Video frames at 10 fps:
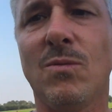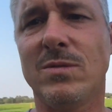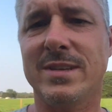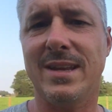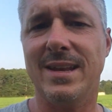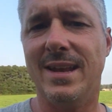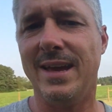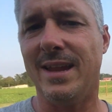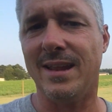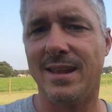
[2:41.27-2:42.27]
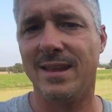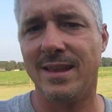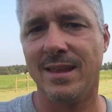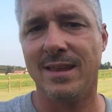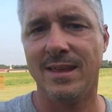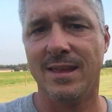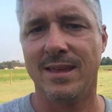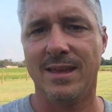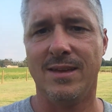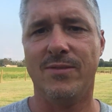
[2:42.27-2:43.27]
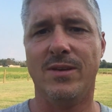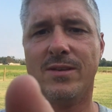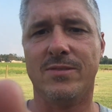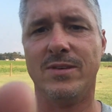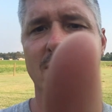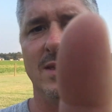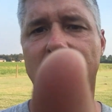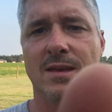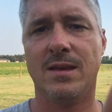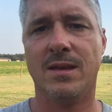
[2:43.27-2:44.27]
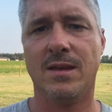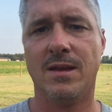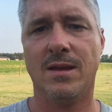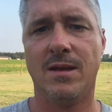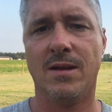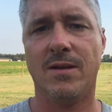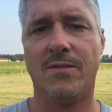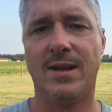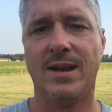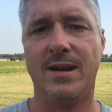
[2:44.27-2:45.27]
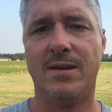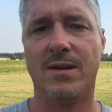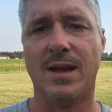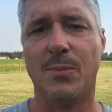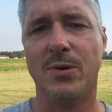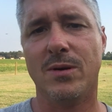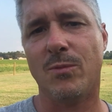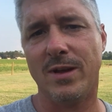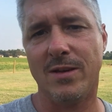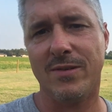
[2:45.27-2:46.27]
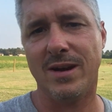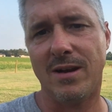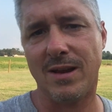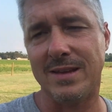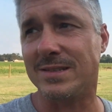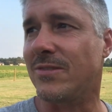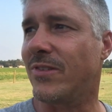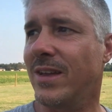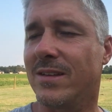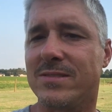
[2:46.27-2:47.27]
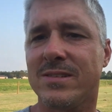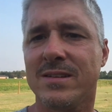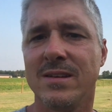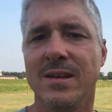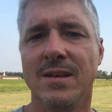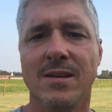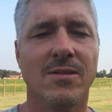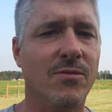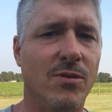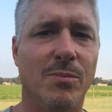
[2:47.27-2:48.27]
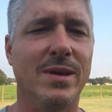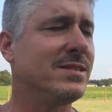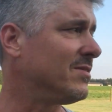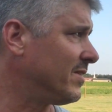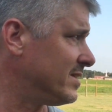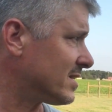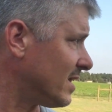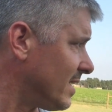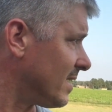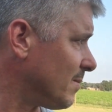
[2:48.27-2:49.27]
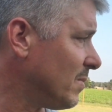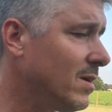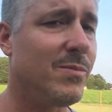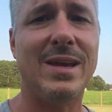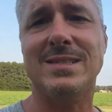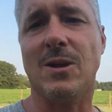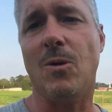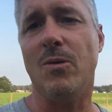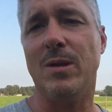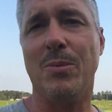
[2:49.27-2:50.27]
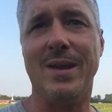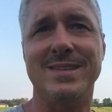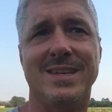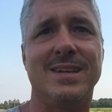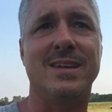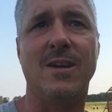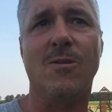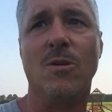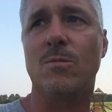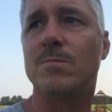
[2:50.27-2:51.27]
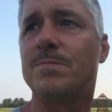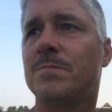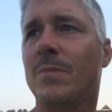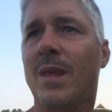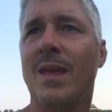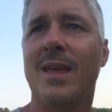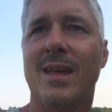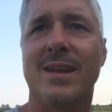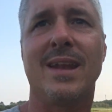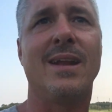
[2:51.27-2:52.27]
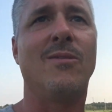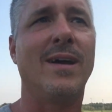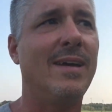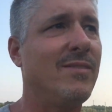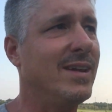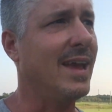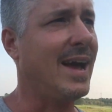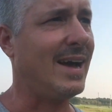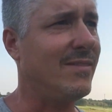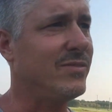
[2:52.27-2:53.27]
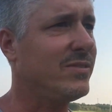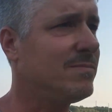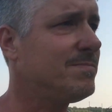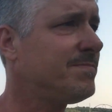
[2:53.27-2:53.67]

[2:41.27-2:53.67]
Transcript: once I did that, if you can see right there, I put them way over there against the fence for the bees to finish cleaning them up. That's the only place in the yard that I don't have any hives.